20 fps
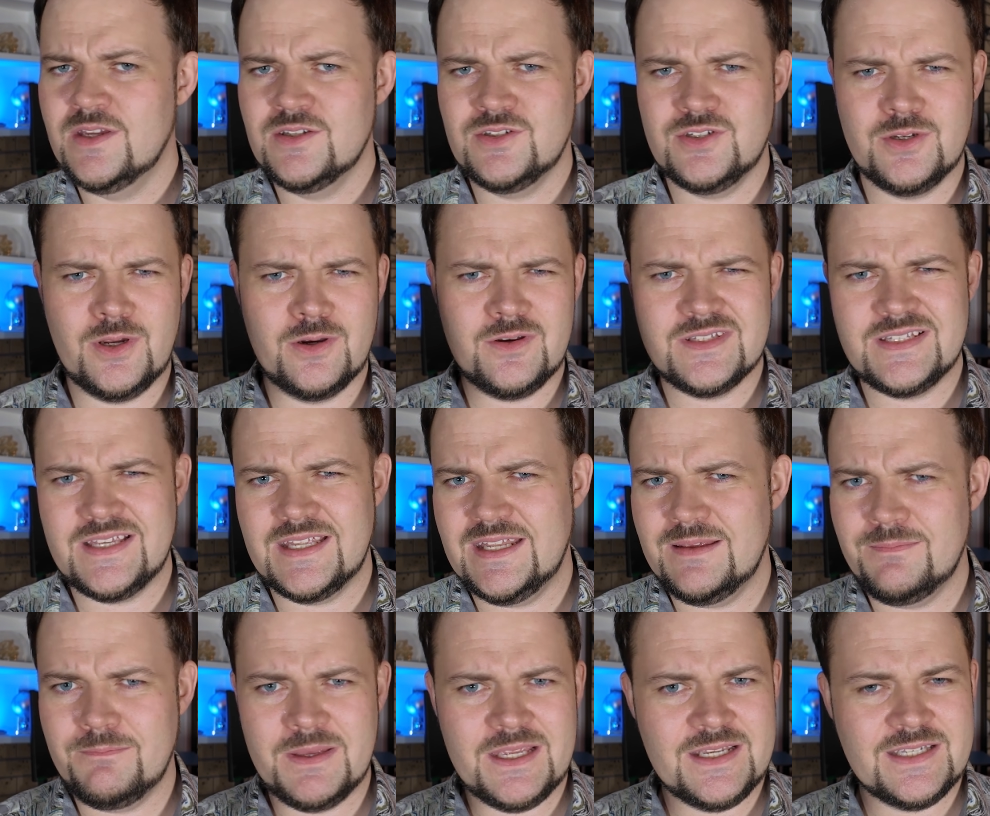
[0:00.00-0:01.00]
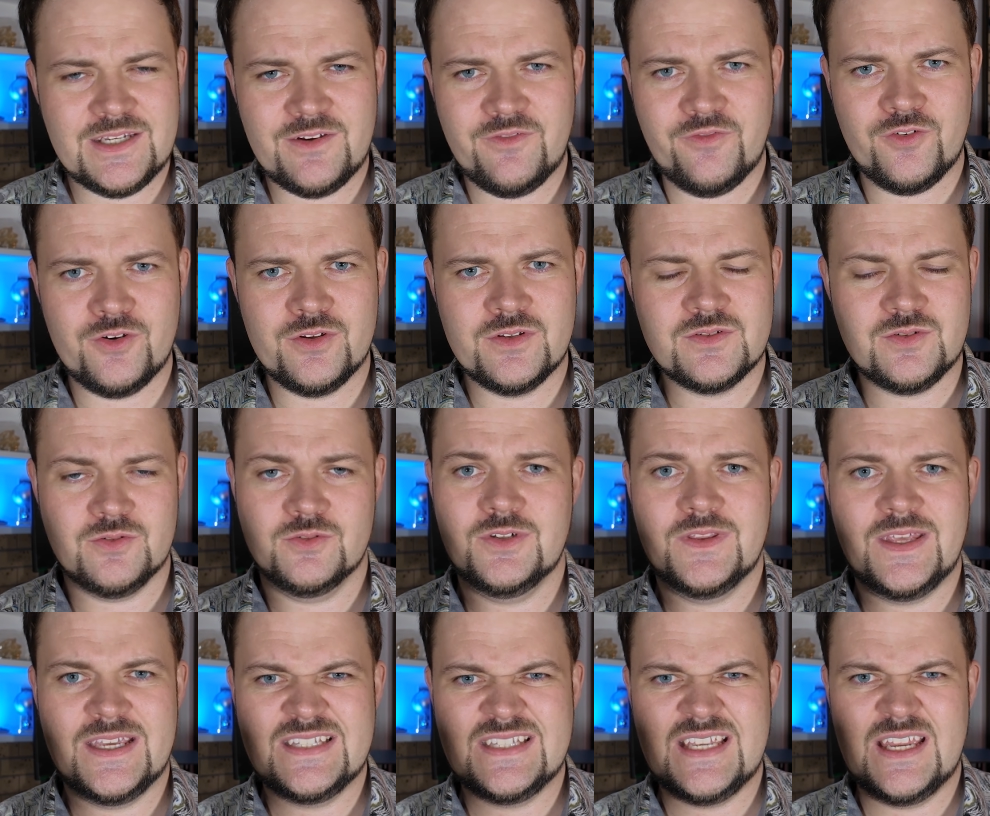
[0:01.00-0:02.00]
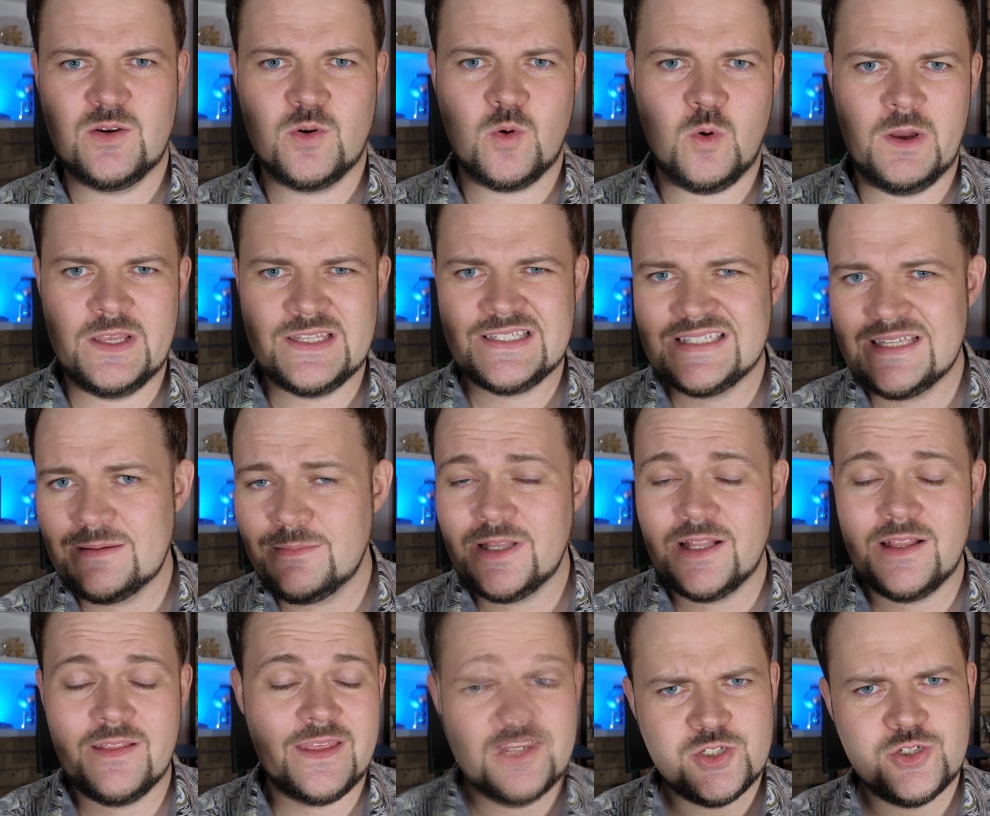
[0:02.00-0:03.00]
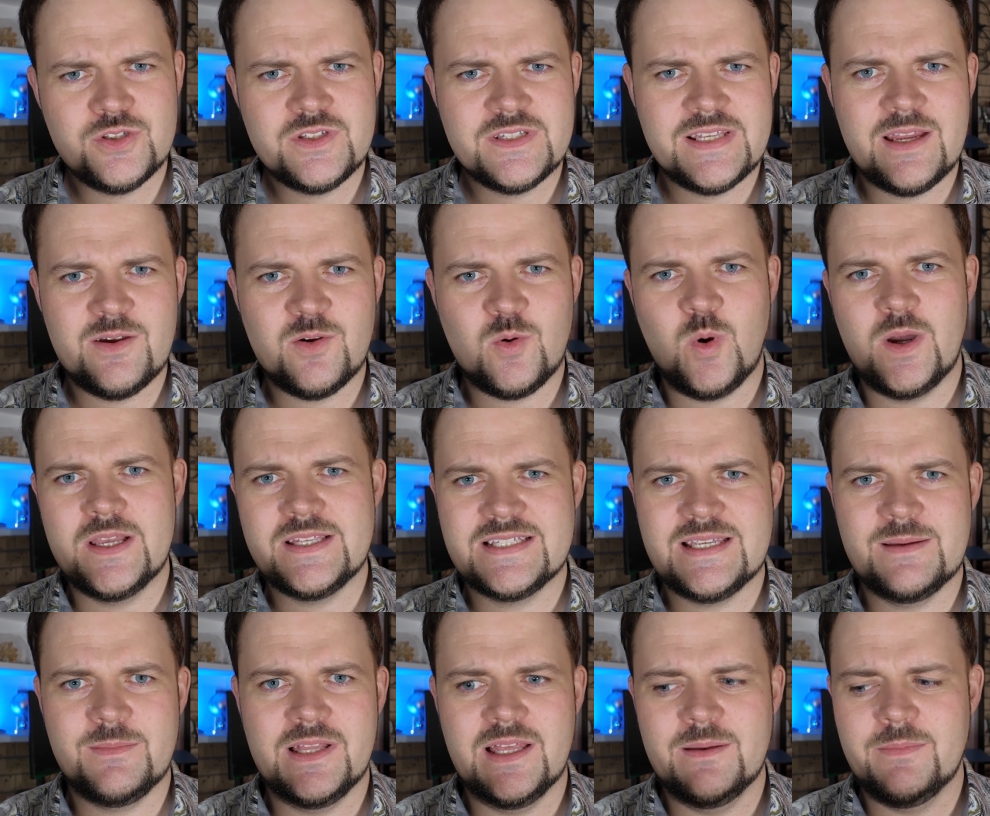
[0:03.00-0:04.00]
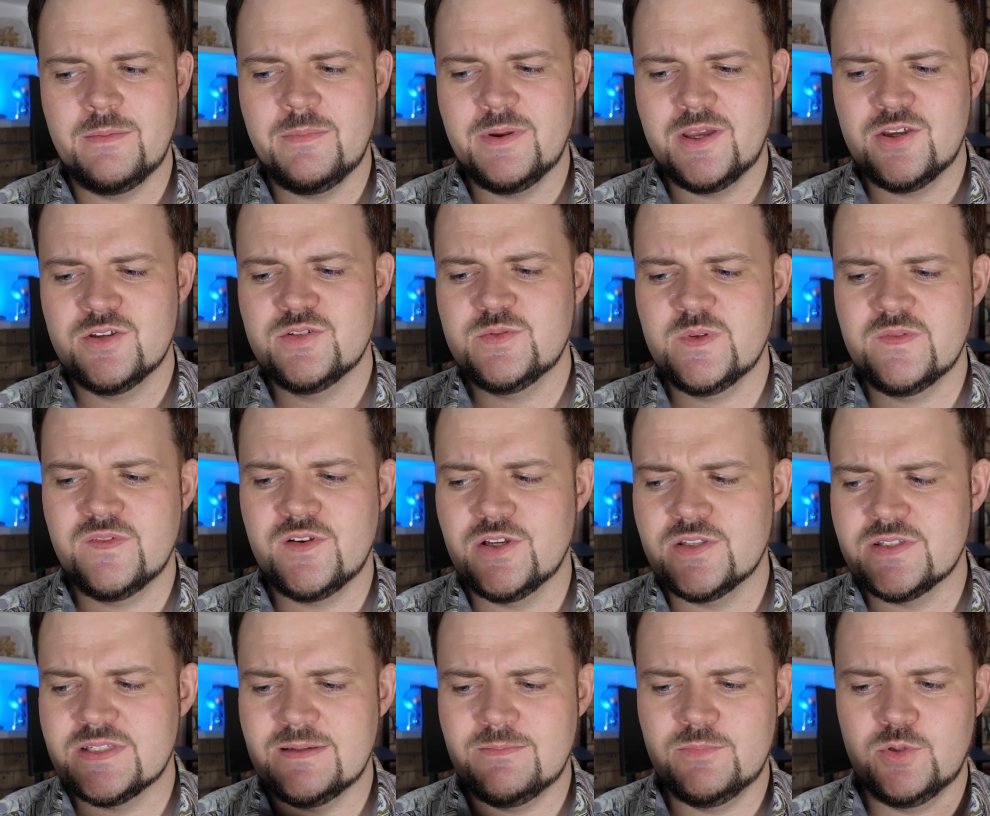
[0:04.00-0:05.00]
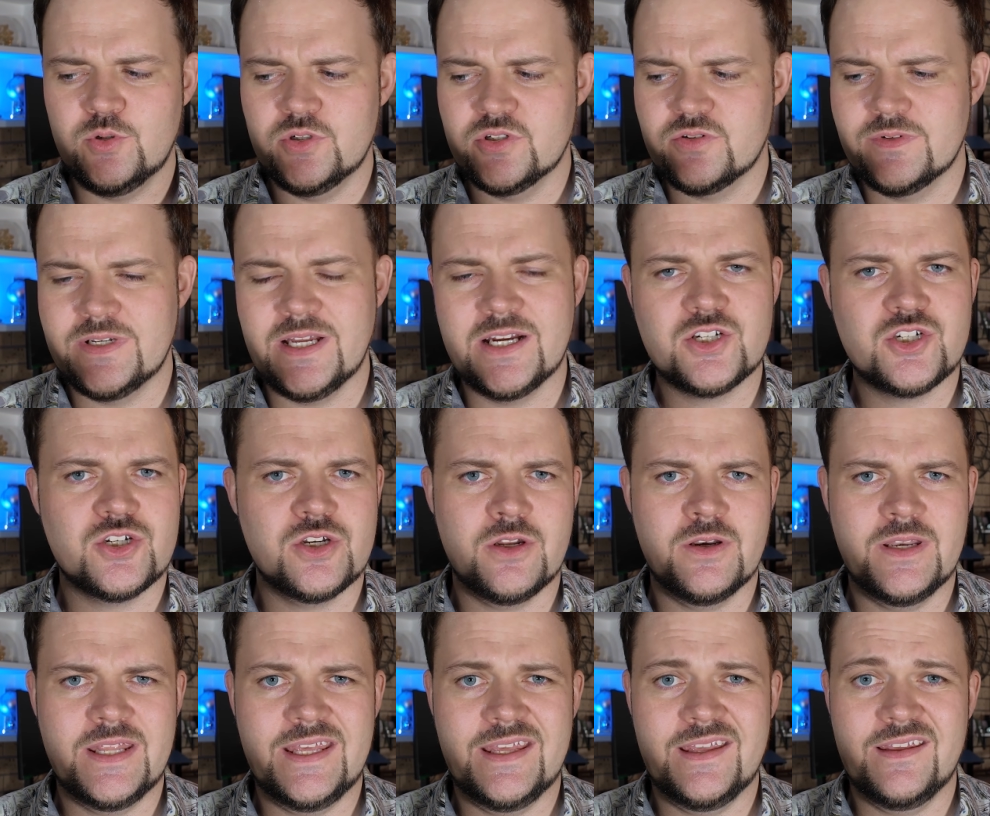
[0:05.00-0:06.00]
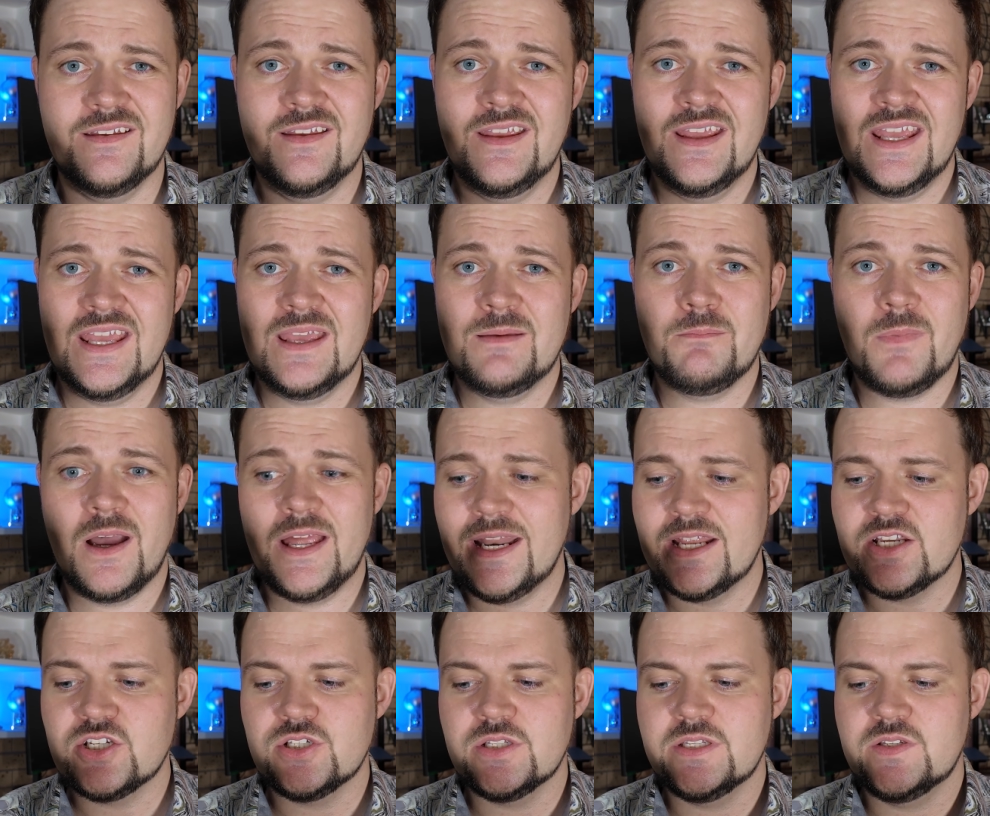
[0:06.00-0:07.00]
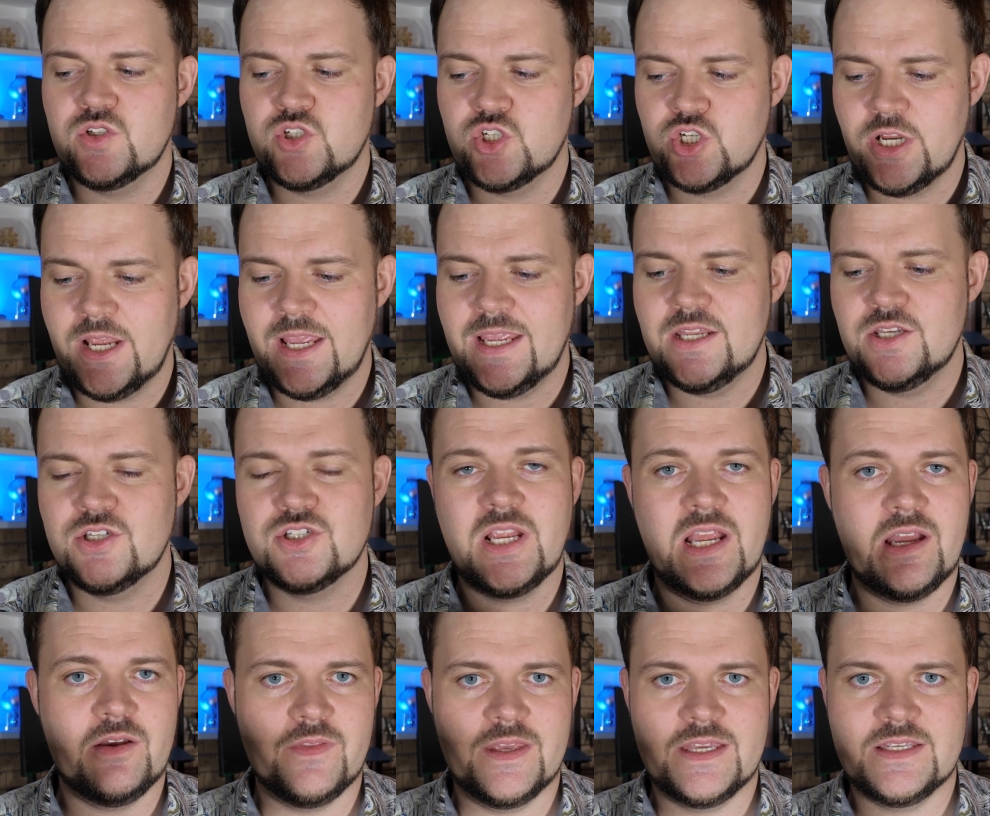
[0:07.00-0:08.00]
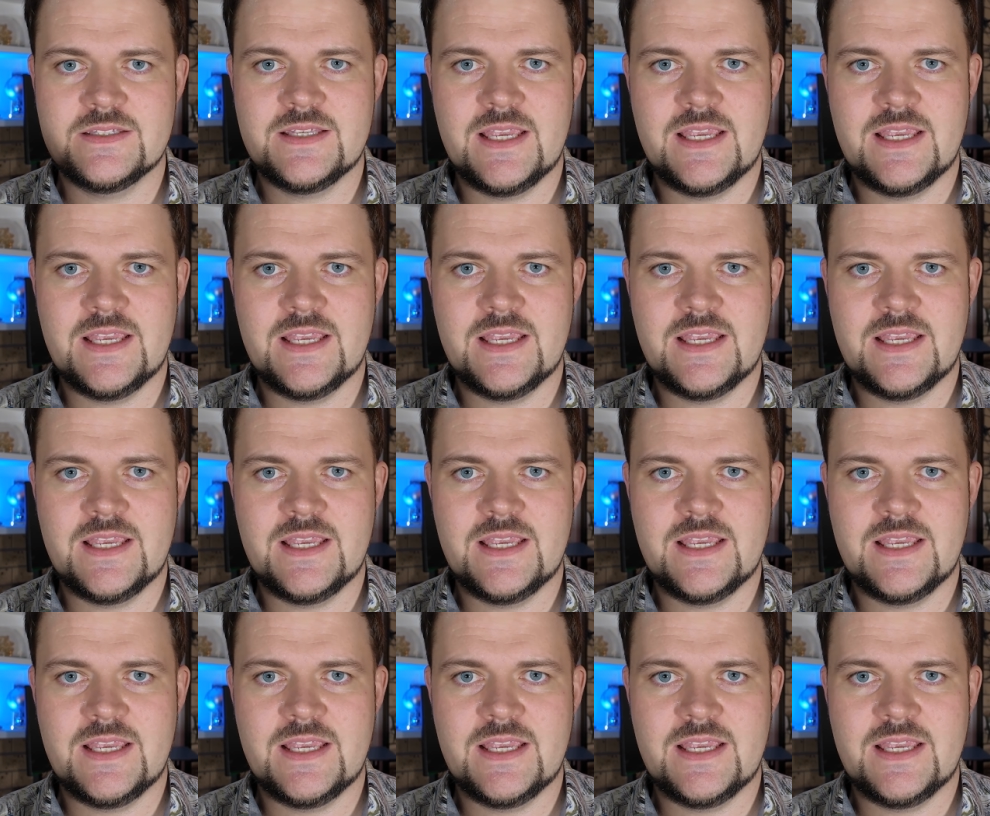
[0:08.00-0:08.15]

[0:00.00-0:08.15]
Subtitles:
Do you notice any big difference, or do they sound quite similar? They should sound quite similar, but because we've got some noise reduction on here, it might actually change how they